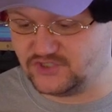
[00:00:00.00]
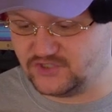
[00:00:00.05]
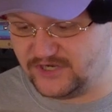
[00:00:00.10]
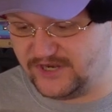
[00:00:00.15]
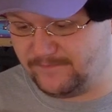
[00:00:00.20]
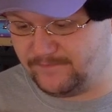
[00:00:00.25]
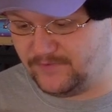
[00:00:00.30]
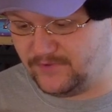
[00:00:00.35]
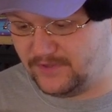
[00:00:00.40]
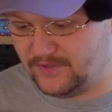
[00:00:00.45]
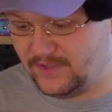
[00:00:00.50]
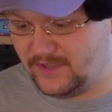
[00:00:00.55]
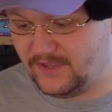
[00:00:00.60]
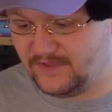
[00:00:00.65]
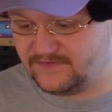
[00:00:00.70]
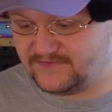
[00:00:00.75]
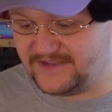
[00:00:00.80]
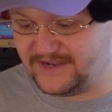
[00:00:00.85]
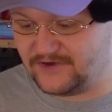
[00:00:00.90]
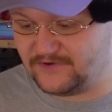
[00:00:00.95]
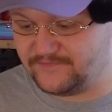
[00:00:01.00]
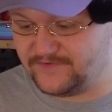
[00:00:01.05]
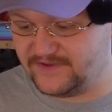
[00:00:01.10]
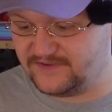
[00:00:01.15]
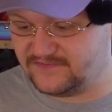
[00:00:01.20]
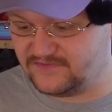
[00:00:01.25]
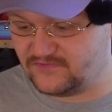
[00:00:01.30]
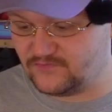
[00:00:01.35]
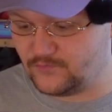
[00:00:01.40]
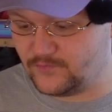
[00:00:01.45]
trample.
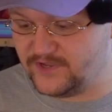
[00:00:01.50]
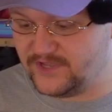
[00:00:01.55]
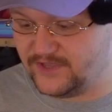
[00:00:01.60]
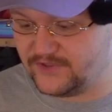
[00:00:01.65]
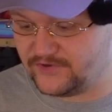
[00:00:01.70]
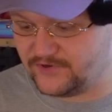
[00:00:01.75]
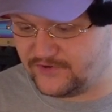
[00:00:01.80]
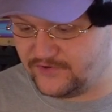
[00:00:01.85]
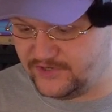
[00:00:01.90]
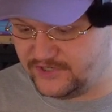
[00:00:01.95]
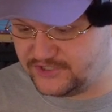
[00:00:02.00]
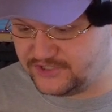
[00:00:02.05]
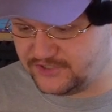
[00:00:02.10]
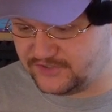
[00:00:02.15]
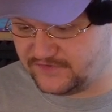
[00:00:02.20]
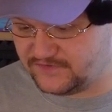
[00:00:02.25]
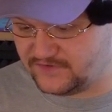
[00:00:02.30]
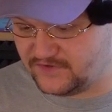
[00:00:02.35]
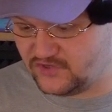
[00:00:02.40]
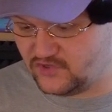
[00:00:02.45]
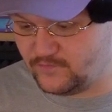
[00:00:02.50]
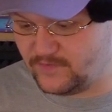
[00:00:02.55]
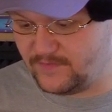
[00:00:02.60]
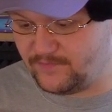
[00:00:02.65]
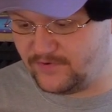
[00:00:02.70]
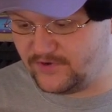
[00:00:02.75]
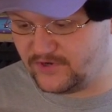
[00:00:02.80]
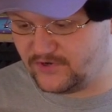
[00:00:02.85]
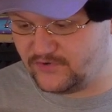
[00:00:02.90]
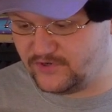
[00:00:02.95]
Sacrifice 3 other creatures. You may
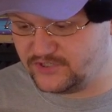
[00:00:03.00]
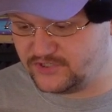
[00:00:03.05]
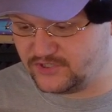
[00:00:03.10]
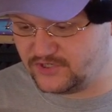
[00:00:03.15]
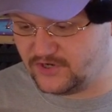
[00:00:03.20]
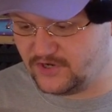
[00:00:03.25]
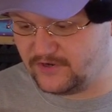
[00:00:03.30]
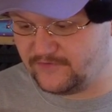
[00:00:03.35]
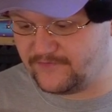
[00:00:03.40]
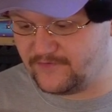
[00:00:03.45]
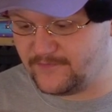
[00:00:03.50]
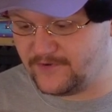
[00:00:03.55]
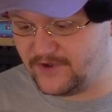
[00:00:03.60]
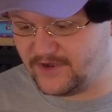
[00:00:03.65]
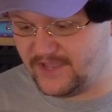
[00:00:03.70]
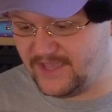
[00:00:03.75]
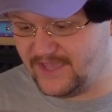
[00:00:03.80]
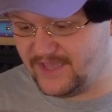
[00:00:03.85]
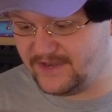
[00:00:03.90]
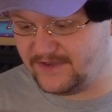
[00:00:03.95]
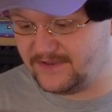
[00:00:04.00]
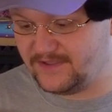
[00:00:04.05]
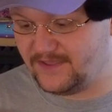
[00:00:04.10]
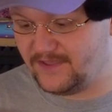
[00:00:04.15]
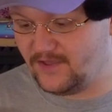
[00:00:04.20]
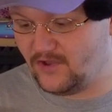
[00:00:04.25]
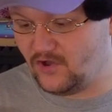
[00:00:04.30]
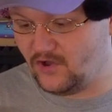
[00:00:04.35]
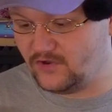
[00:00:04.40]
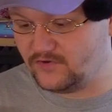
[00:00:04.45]
put a creature card from your hand
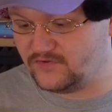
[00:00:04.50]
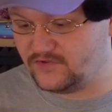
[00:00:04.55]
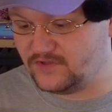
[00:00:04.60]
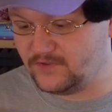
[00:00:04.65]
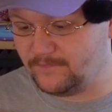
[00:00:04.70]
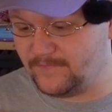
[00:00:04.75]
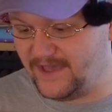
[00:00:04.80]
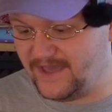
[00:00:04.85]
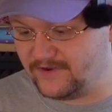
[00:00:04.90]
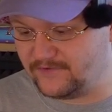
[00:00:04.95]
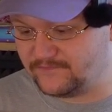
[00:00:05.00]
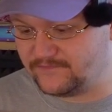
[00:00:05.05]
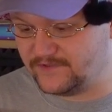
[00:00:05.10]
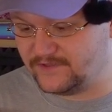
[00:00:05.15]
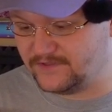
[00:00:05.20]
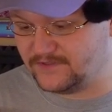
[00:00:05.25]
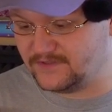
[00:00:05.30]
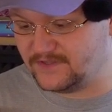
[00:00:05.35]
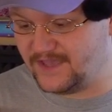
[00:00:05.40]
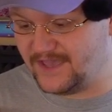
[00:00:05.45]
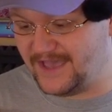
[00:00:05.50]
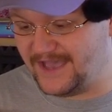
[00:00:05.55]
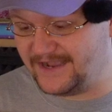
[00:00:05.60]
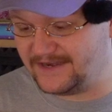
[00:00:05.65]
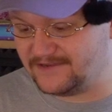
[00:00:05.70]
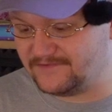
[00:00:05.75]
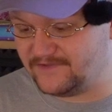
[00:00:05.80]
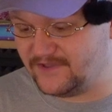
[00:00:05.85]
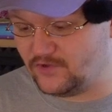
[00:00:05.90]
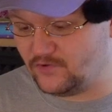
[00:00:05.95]
onto the battlefield,
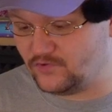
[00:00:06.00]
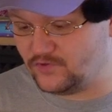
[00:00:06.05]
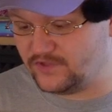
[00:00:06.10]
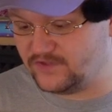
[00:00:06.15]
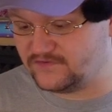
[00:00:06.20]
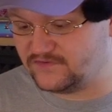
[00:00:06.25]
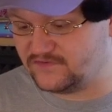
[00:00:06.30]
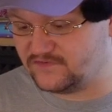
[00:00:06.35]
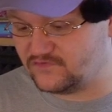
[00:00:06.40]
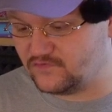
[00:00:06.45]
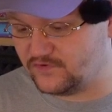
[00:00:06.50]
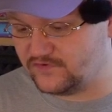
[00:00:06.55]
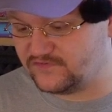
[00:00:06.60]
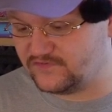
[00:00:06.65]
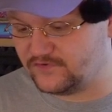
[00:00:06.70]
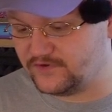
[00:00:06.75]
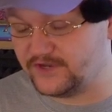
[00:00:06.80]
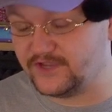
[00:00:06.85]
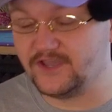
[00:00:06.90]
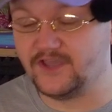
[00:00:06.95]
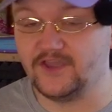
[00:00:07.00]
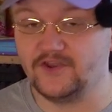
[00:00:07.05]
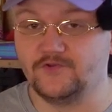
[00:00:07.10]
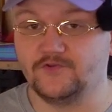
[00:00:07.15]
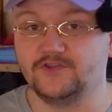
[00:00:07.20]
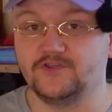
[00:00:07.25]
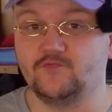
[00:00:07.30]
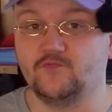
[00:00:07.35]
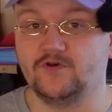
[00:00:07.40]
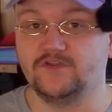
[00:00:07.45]
activate only as a sorcery, and
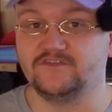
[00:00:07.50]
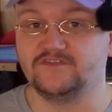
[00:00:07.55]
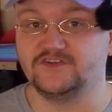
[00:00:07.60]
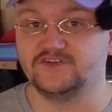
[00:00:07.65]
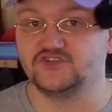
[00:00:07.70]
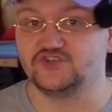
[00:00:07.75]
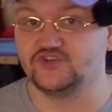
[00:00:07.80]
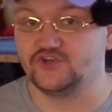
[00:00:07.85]
only once each